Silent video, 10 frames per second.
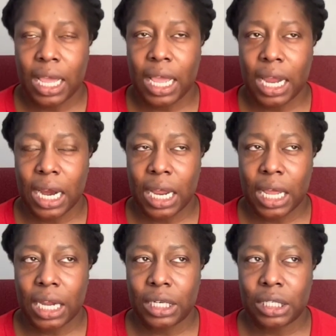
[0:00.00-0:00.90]

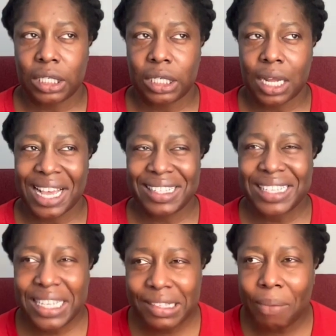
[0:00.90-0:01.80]
and I
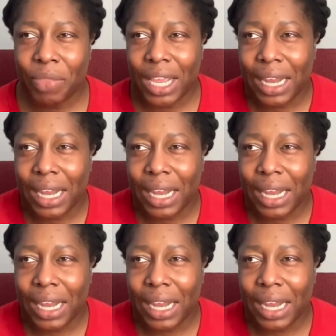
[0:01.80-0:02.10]
see something